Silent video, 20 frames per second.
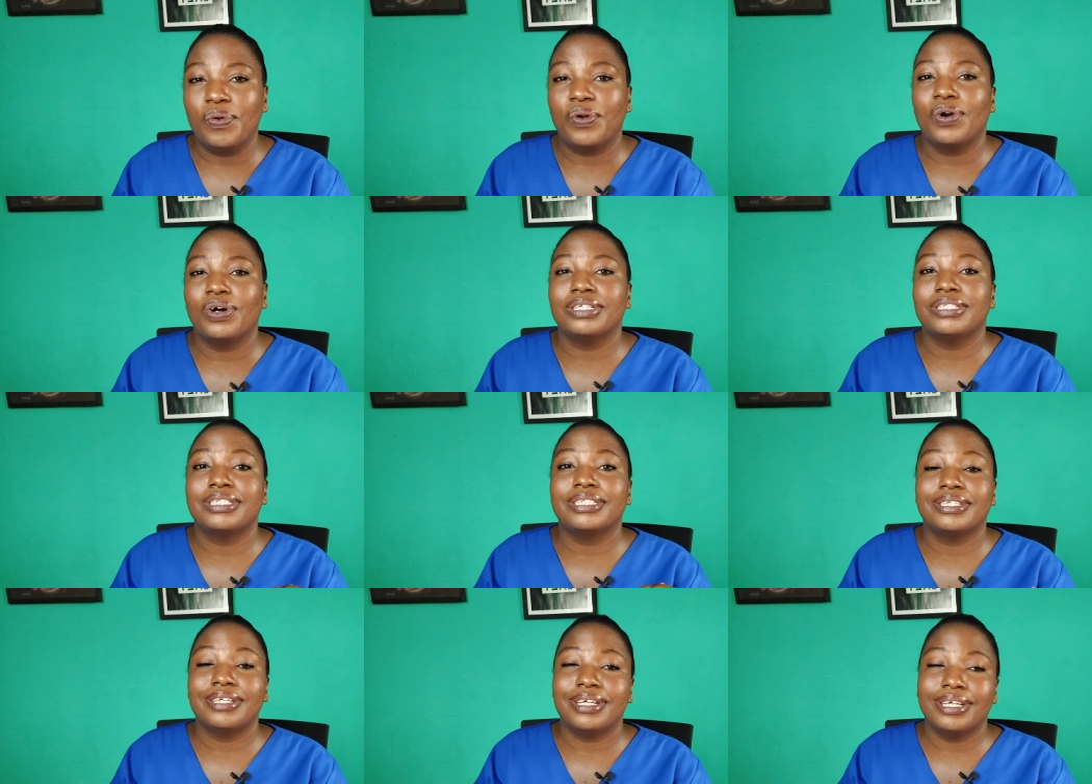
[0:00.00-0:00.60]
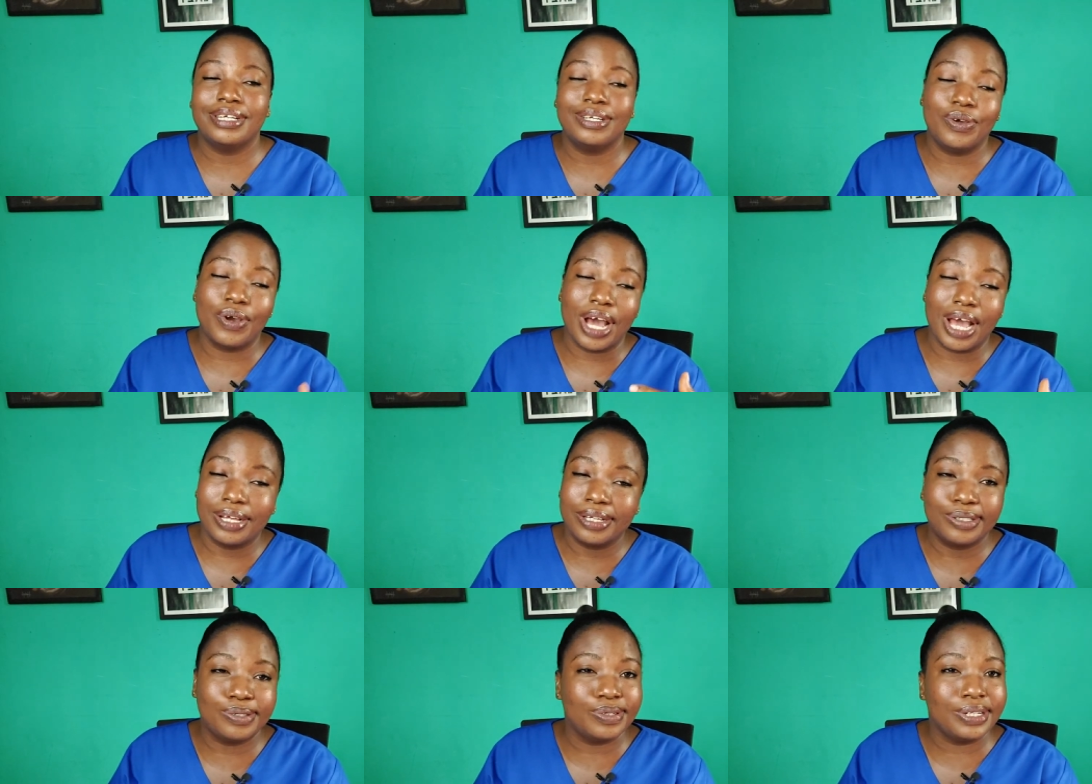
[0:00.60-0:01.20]
because you are
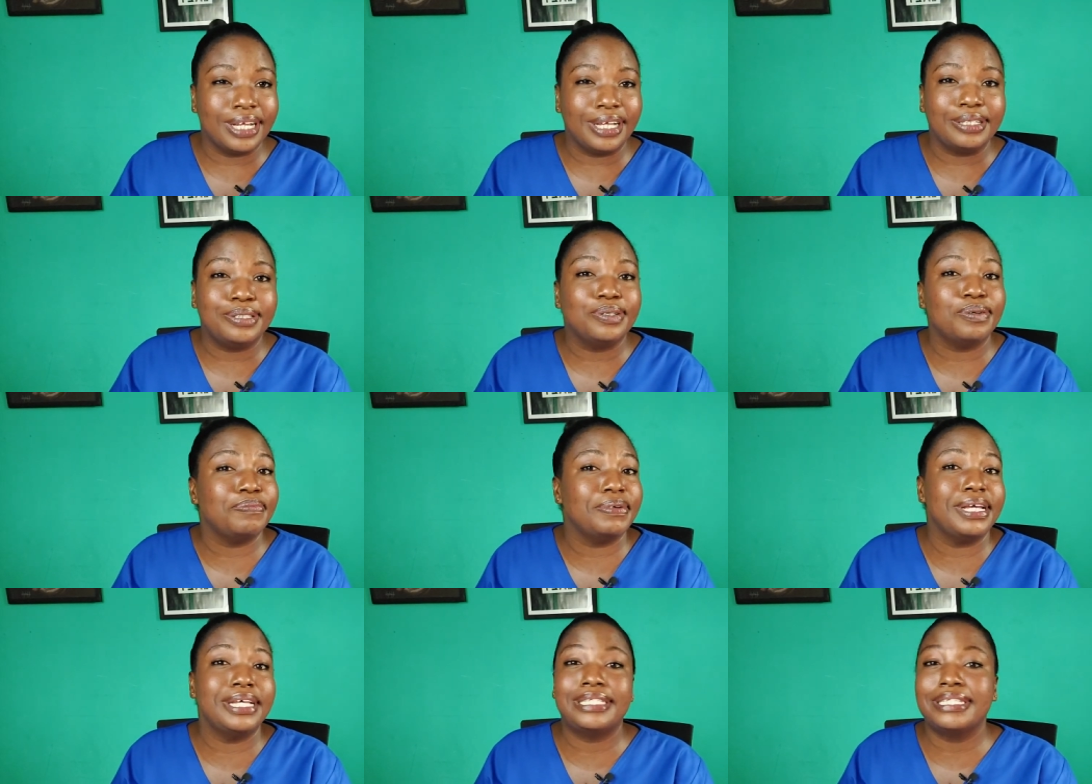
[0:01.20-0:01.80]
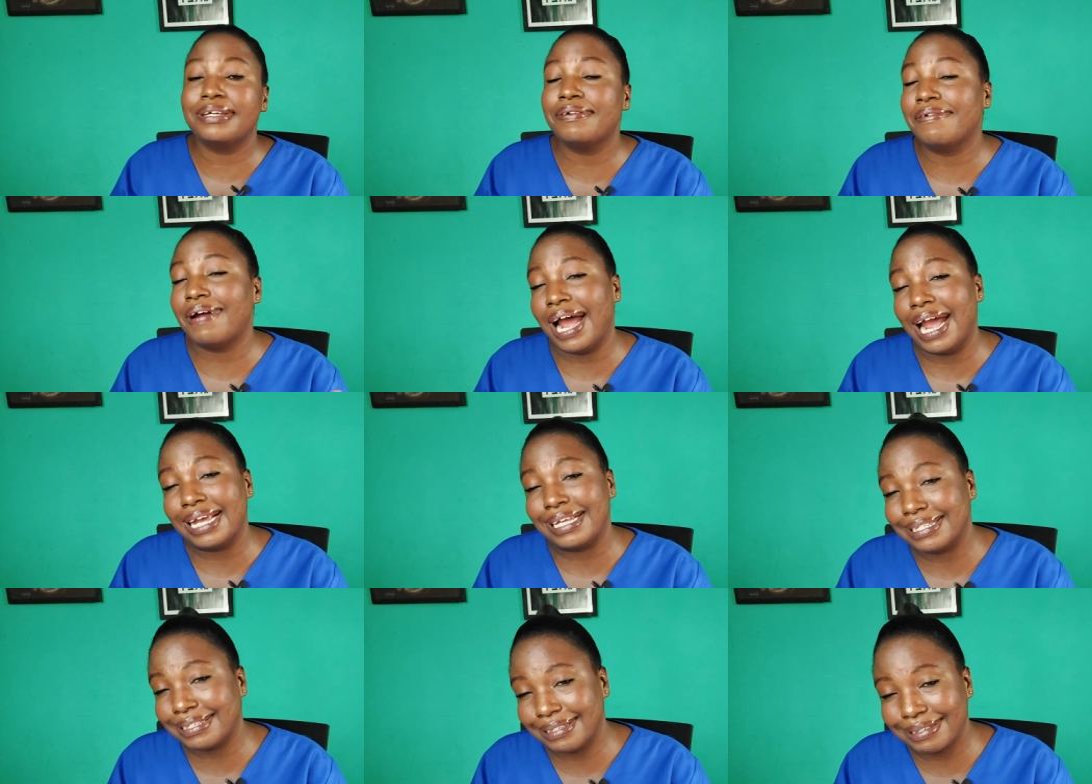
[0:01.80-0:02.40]
a student you'll be eating
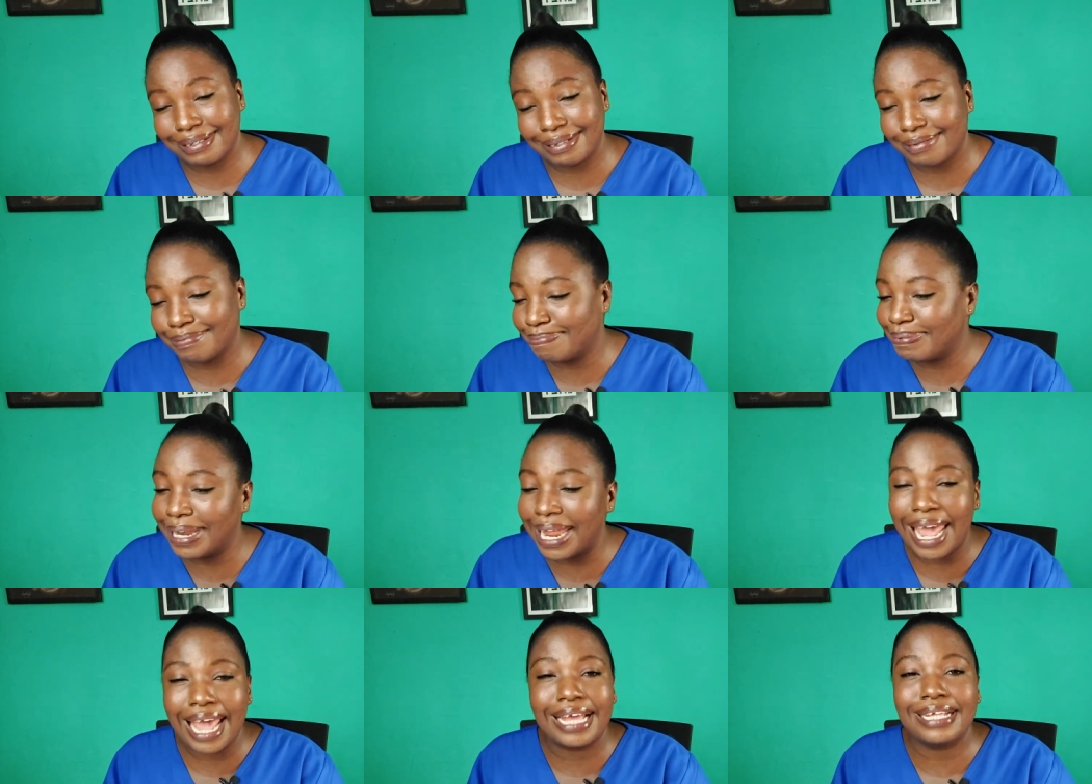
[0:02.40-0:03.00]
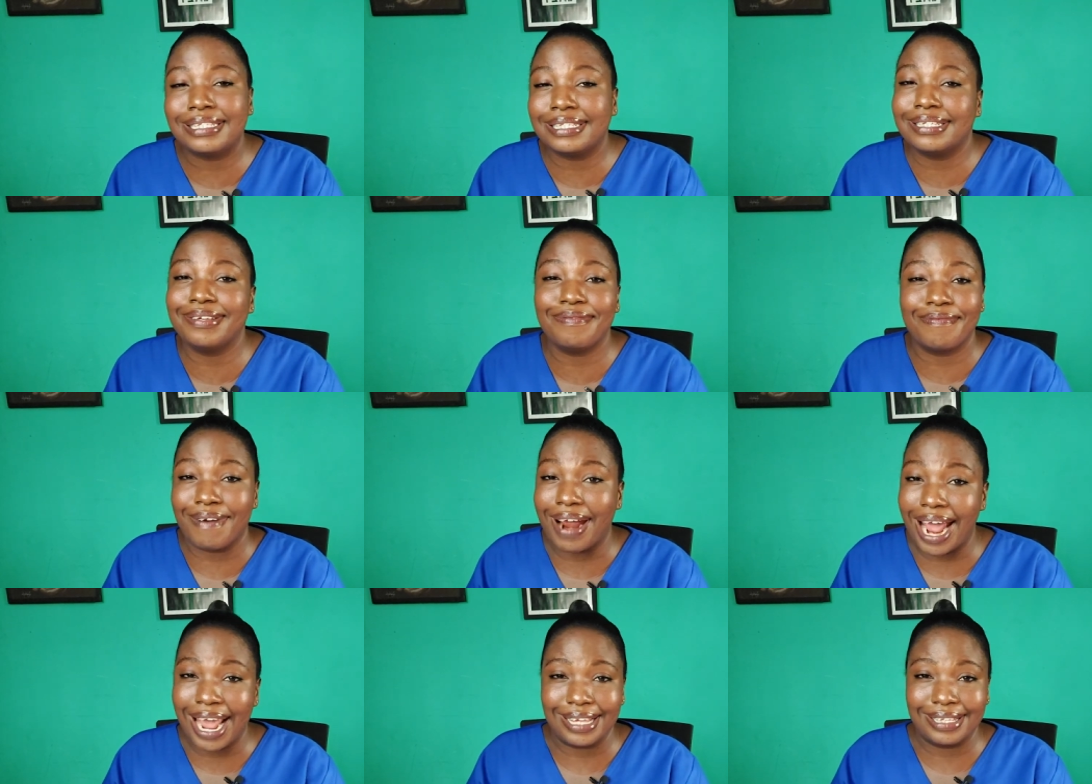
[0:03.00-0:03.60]
rice plenty
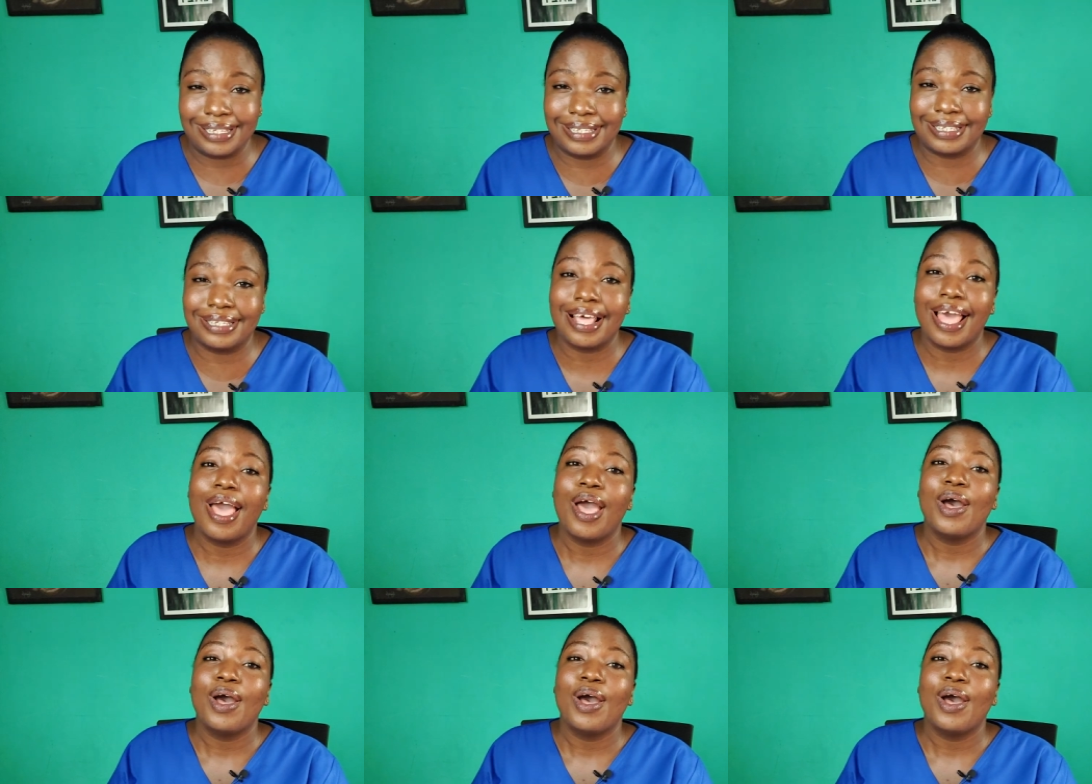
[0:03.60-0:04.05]
rice